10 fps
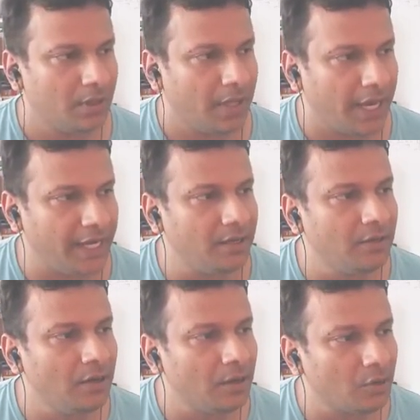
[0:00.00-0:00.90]
it
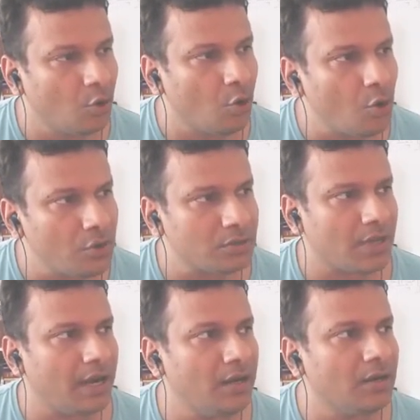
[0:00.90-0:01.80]
goes
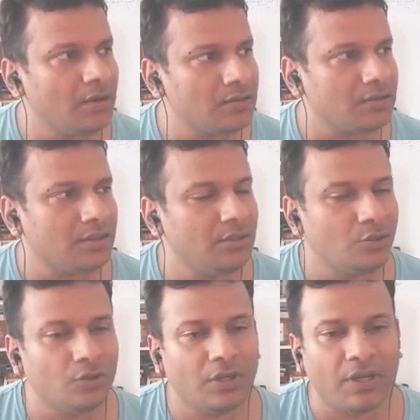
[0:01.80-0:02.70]
and learns
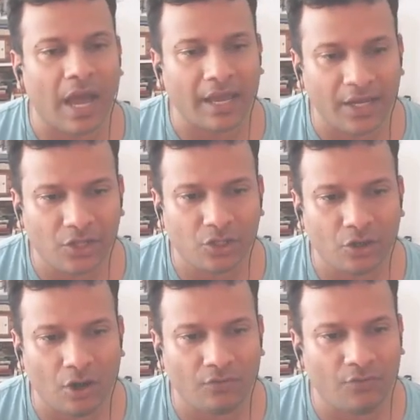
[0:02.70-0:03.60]
into the direction
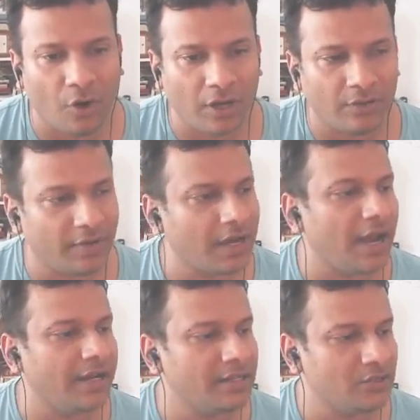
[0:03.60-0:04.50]
of whatever
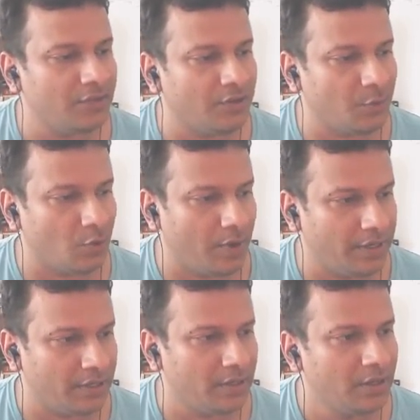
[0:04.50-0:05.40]
guidance we have
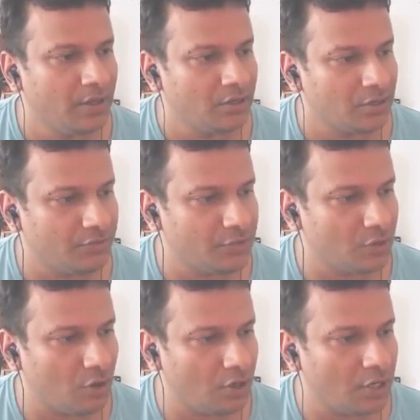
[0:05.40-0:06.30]
provided. So if you
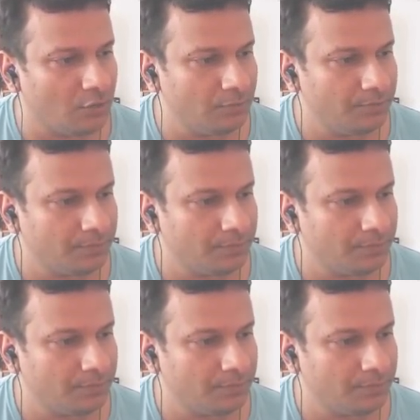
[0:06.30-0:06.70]
scroll down,